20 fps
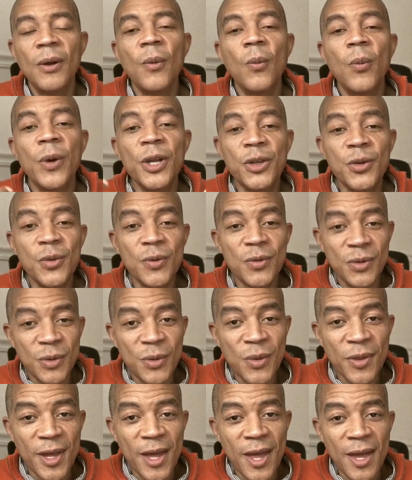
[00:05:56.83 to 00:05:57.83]
When you
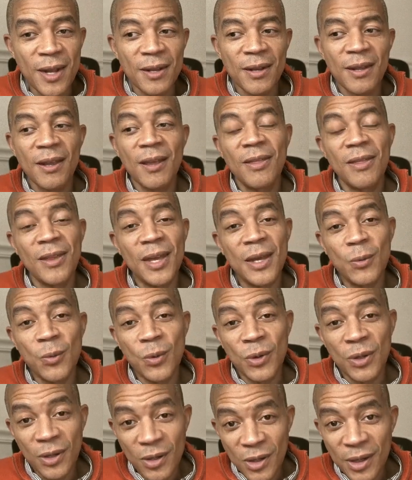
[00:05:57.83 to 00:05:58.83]
do that, they
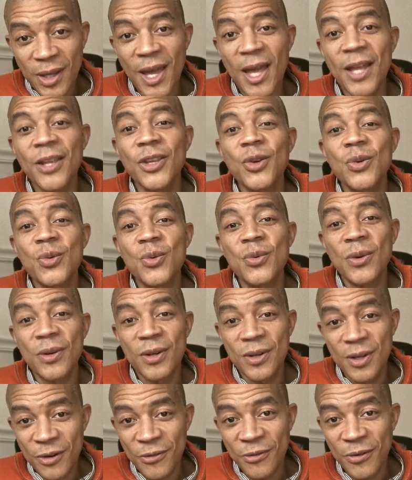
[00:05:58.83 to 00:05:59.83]
will look at you
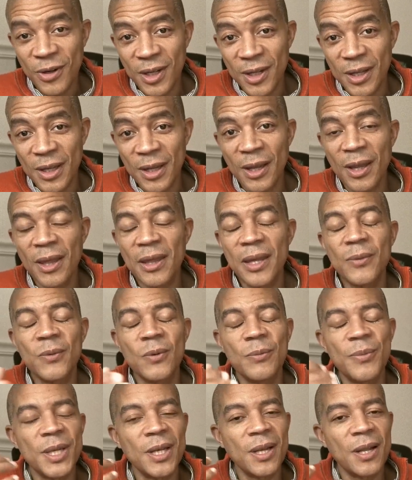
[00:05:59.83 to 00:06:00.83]
differently. They
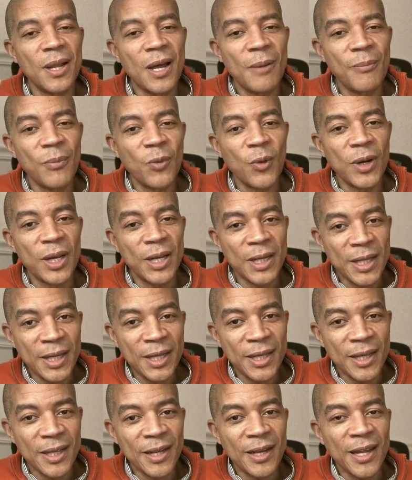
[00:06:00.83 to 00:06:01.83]
will be a lot more
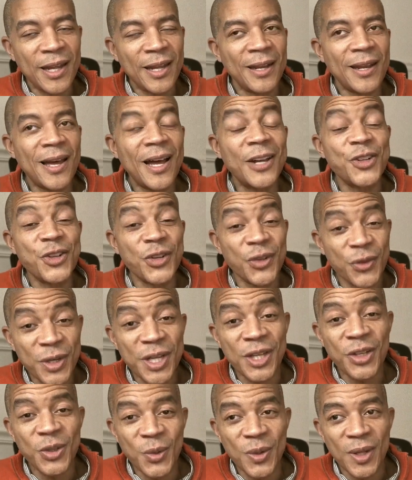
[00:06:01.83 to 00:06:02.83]
lenient and not treat you